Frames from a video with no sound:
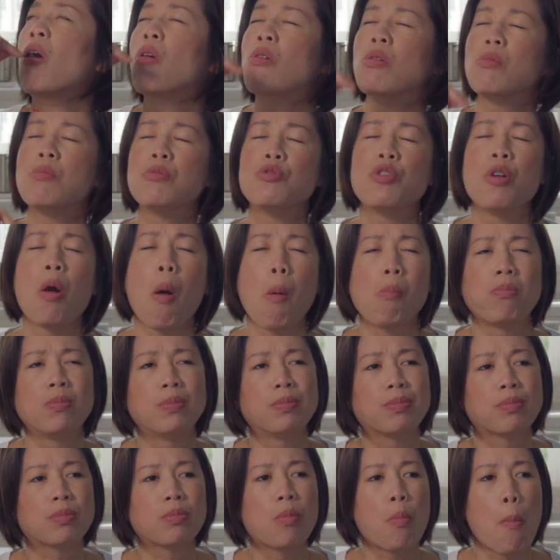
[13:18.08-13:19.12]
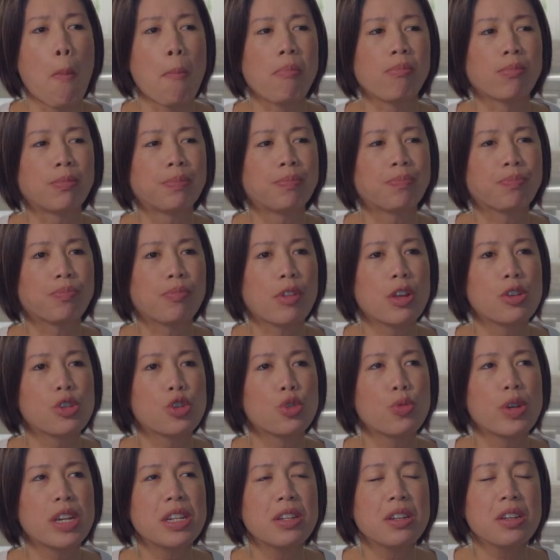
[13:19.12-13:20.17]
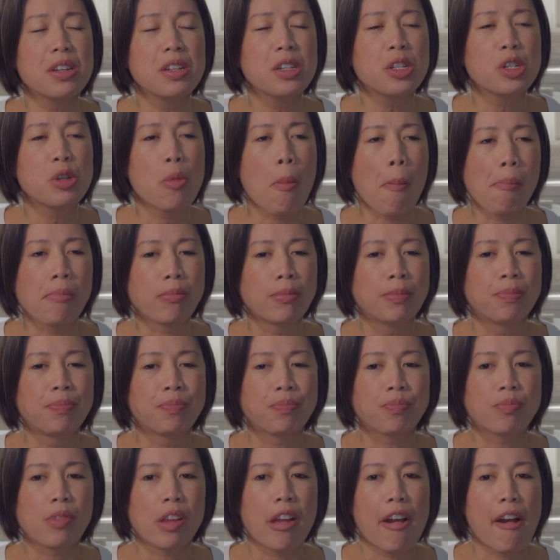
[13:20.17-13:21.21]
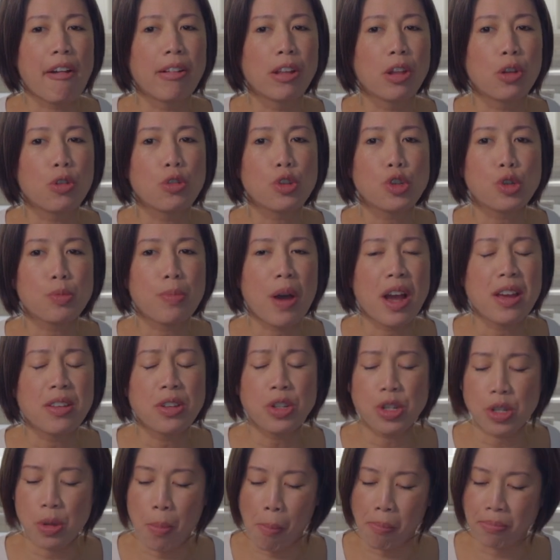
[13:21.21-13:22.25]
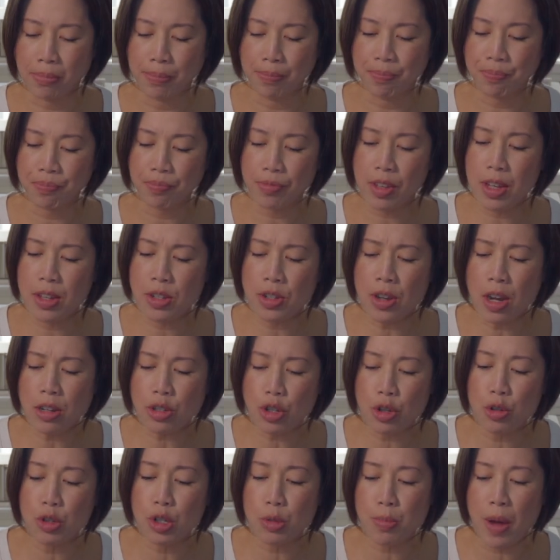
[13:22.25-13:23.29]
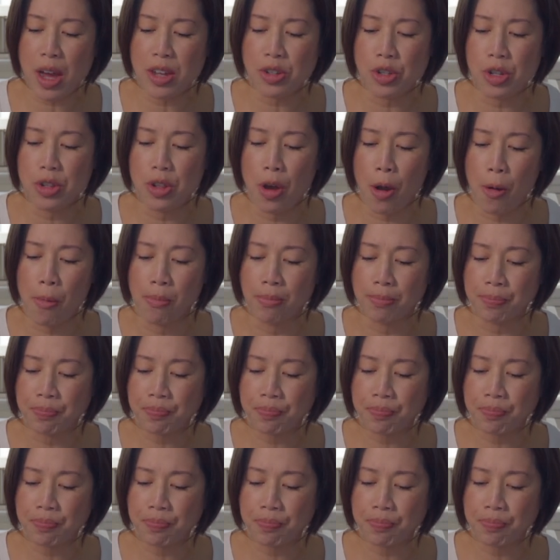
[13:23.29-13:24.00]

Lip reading: Okay. Sweetness, a little spice. It's not too spicy though.